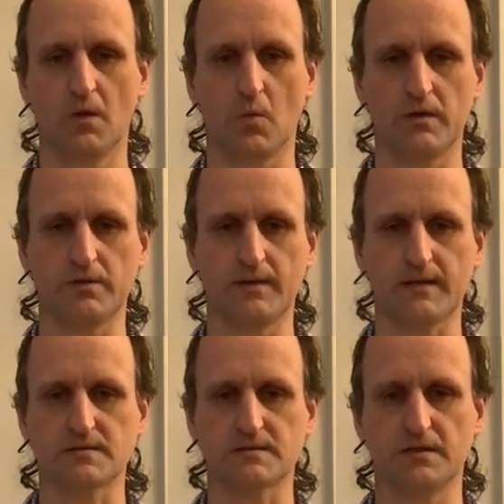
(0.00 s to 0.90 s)
whether
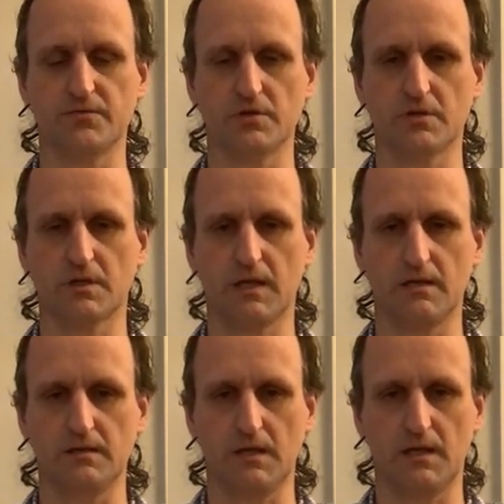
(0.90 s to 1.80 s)
that's liver,
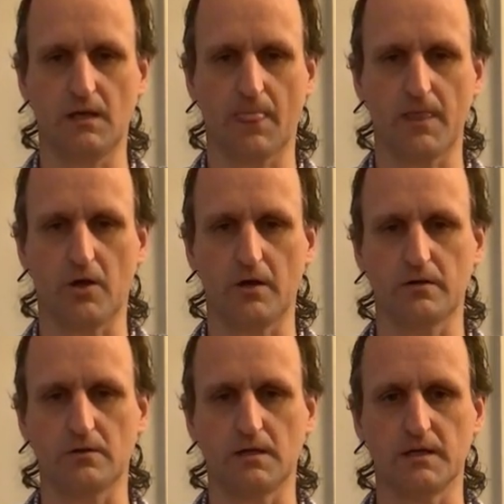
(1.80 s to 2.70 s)
kidney, heart,
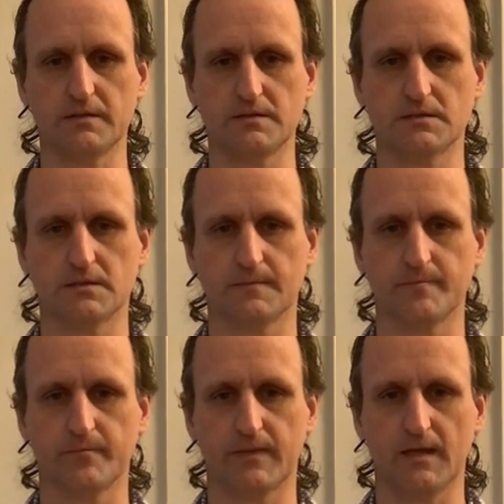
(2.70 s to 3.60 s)
or lungs.
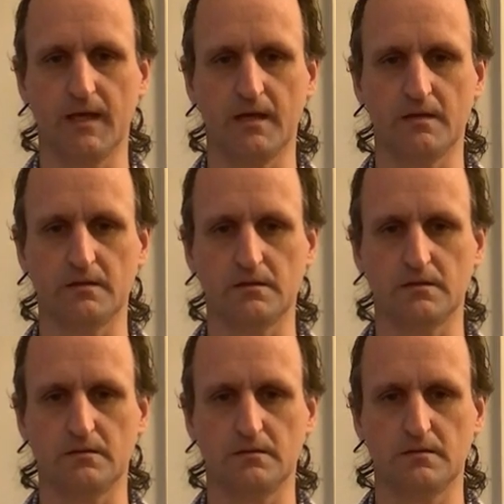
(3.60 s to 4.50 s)
And
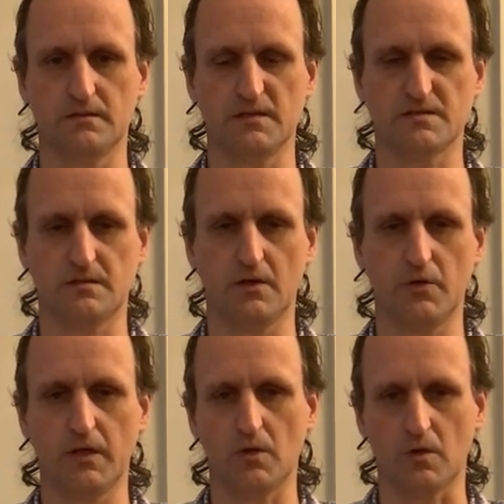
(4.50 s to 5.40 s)
this
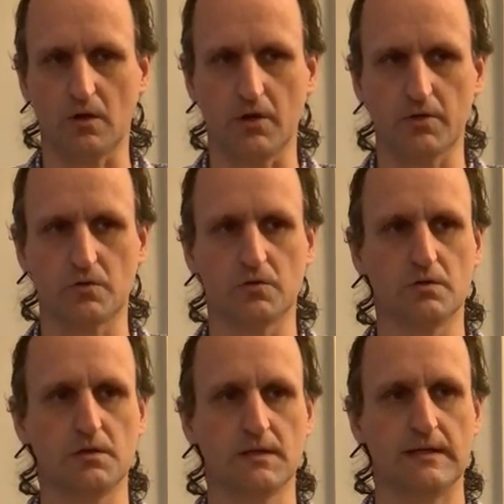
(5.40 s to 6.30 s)
theory or
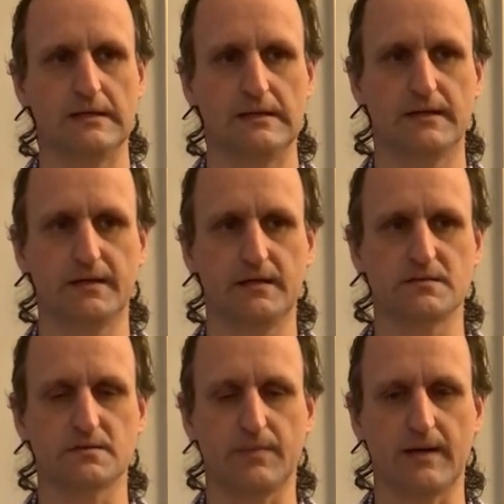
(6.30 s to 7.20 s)
article
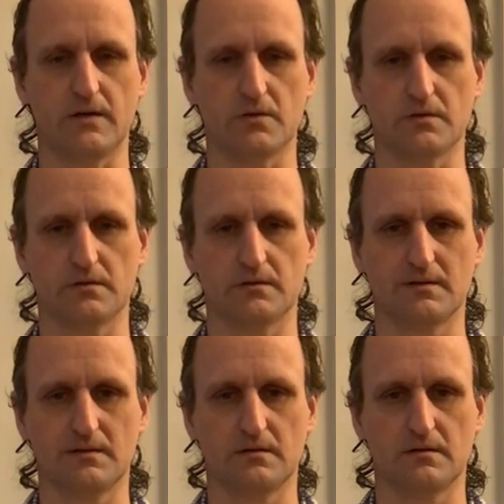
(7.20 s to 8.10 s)
is about
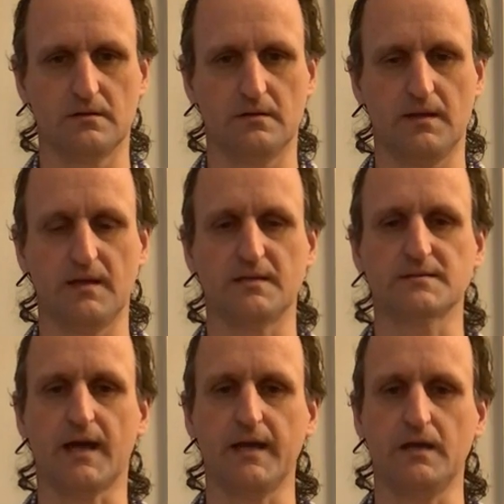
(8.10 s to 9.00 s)
the
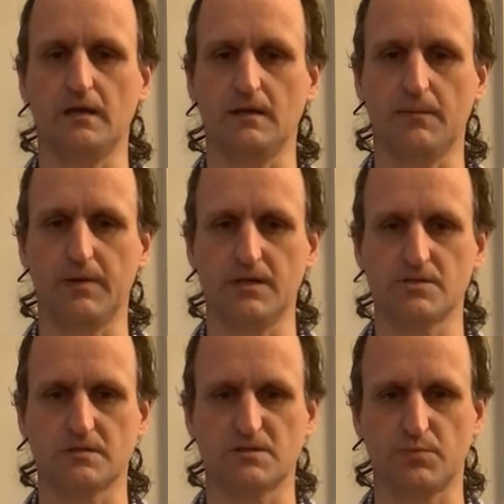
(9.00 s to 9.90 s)
anxiety that
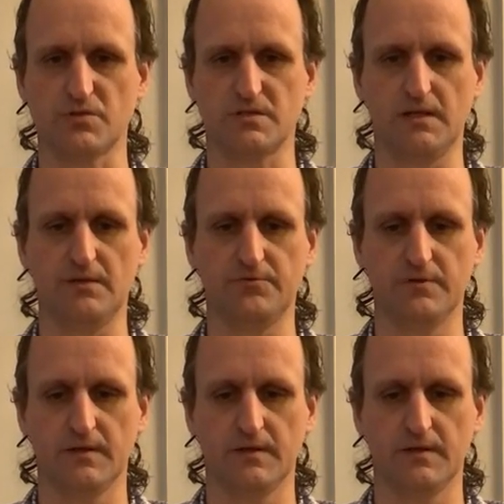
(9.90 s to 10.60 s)
patients perceive